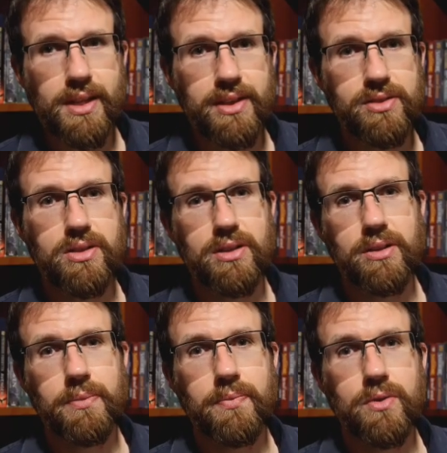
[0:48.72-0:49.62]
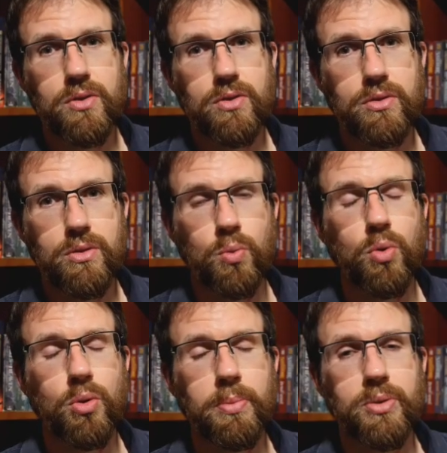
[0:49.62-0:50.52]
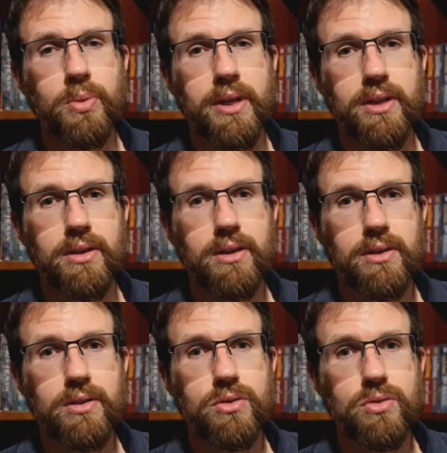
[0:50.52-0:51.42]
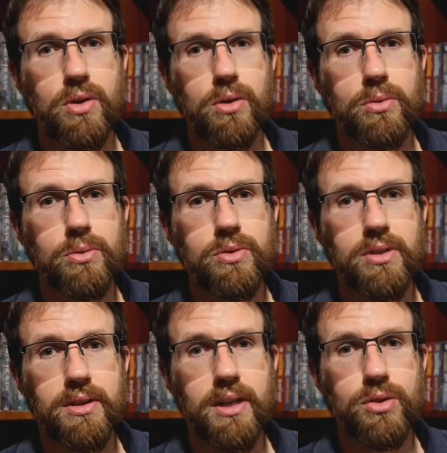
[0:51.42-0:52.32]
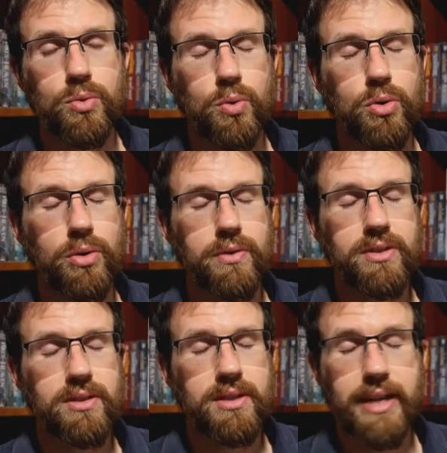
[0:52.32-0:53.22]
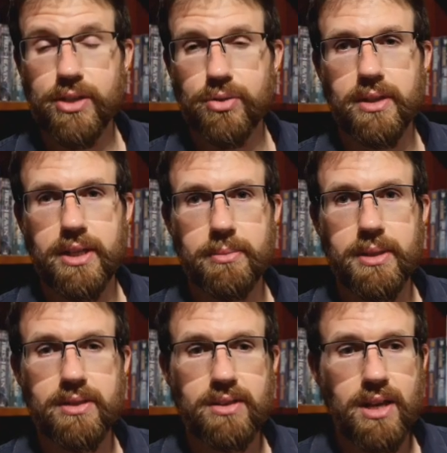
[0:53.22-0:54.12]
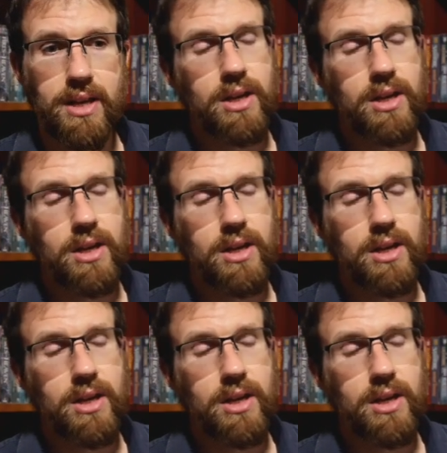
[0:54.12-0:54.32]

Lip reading: As the war between trolls and dwarfs, natural enemies.